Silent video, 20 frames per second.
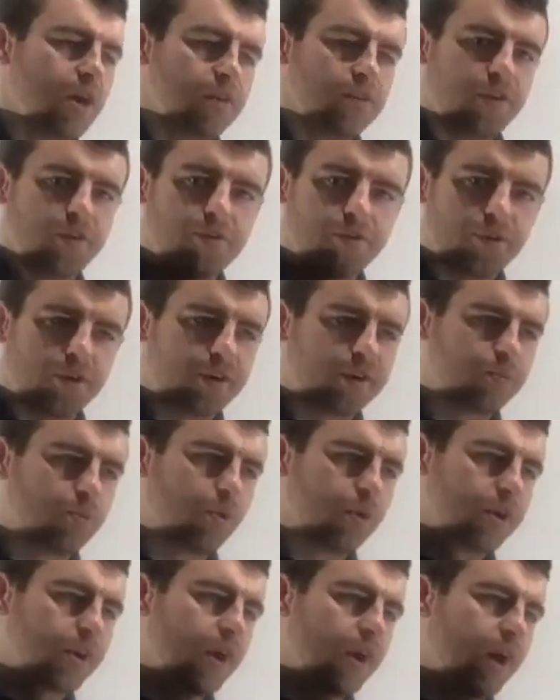The third
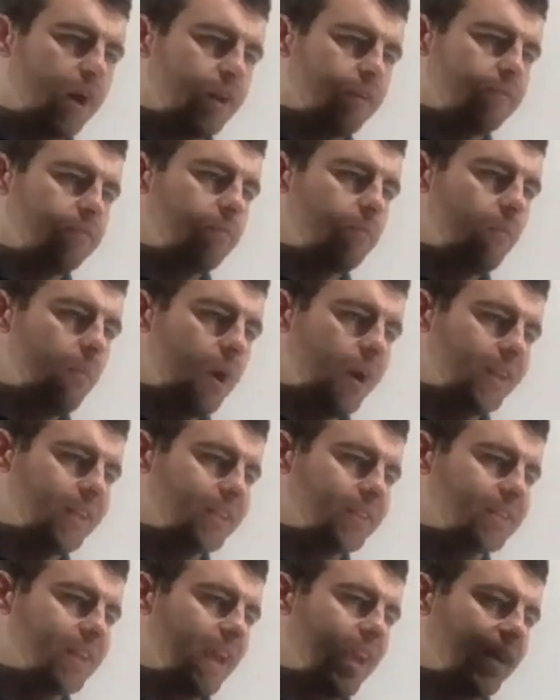one, I have
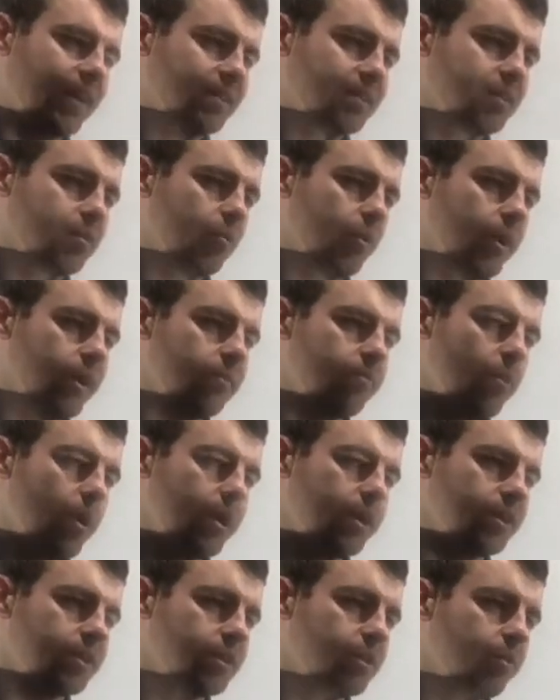minus x squared
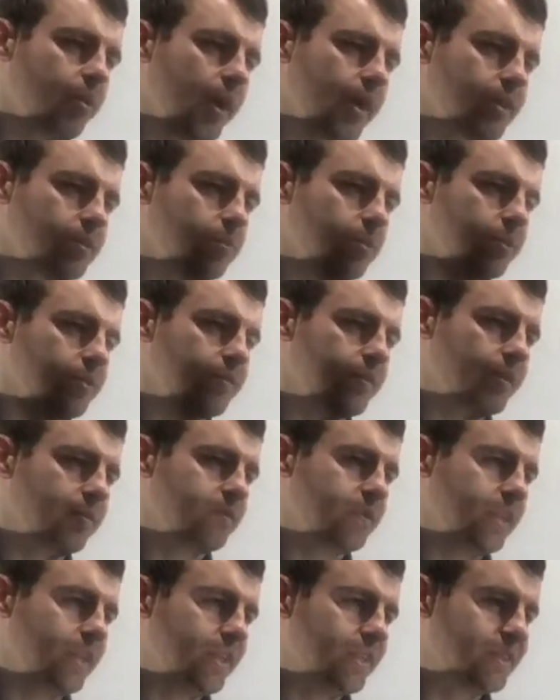minus 2x plus
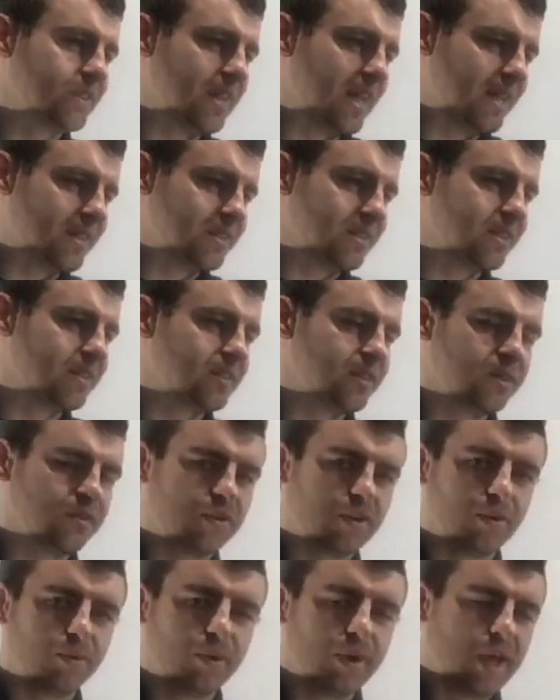15 is less than
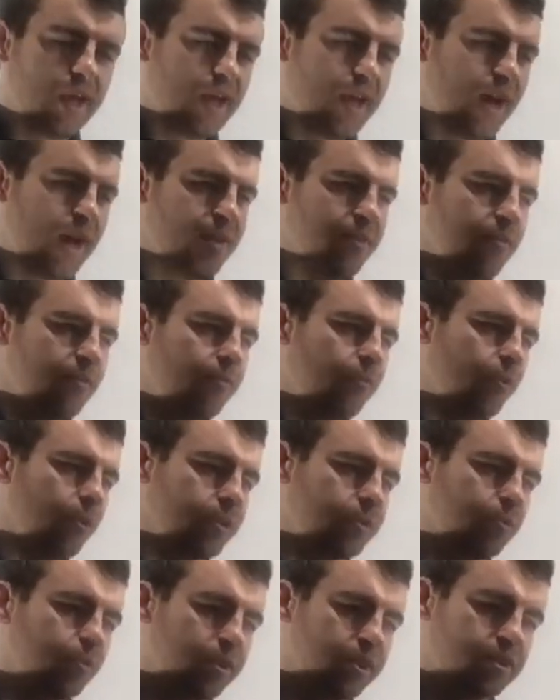0. And the
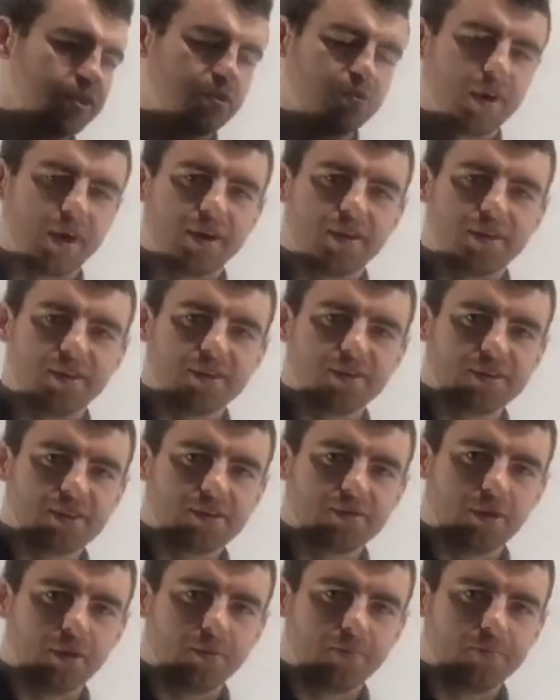fourth one, it's greater than
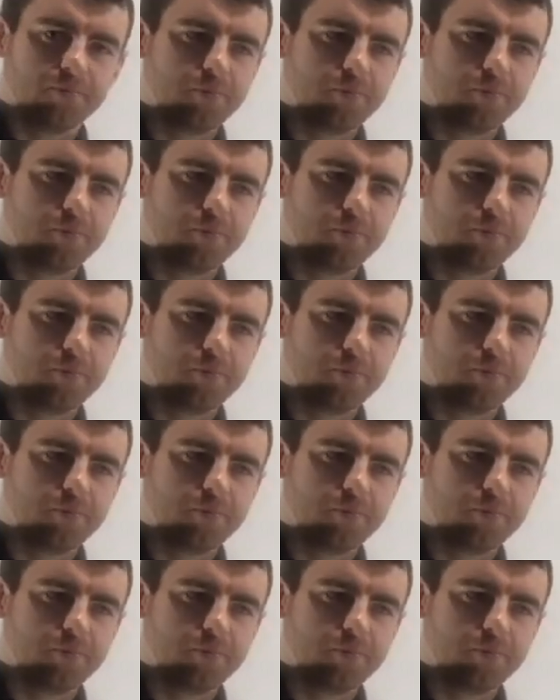0.